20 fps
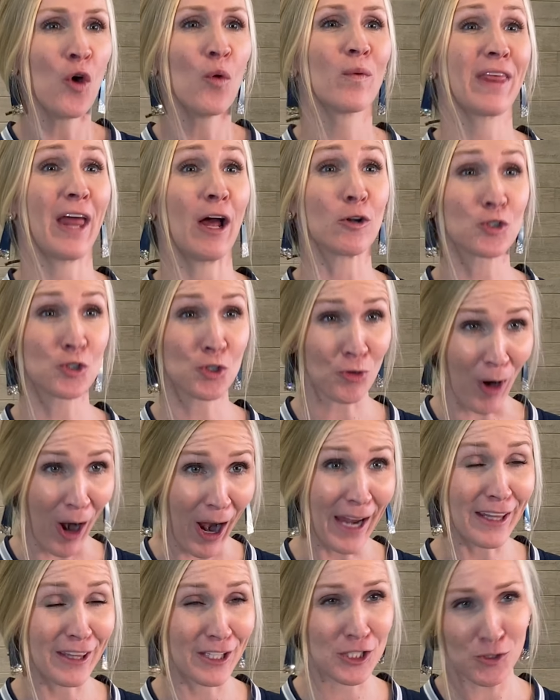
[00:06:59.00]
without
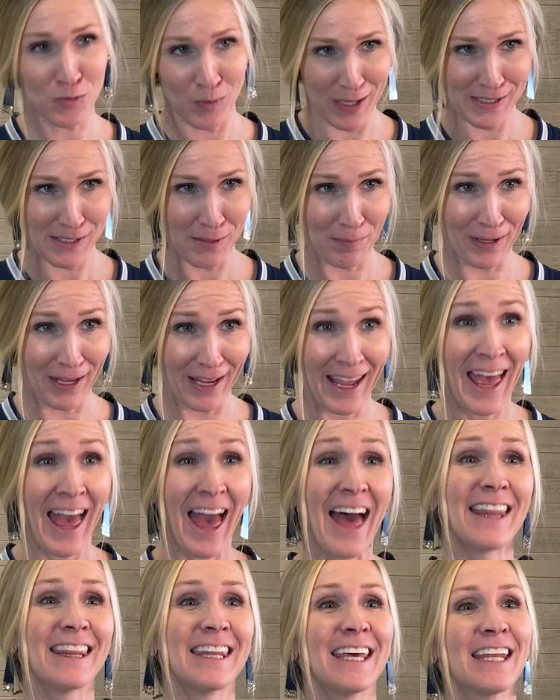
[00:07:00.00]
trying this recipe.
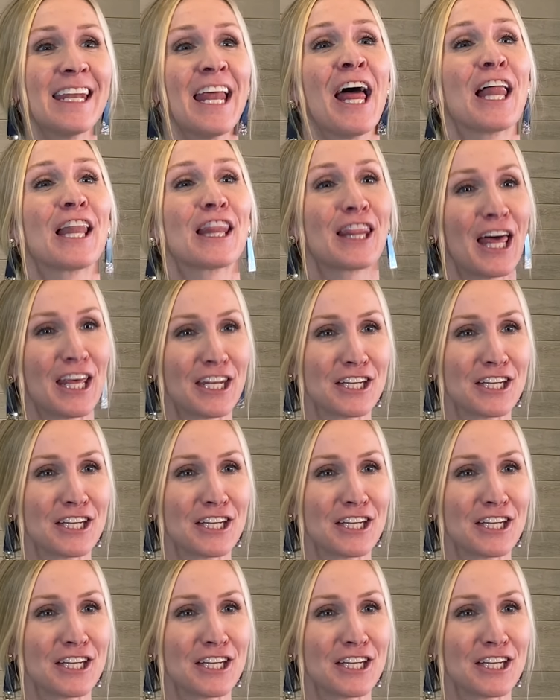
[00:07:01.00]
And then let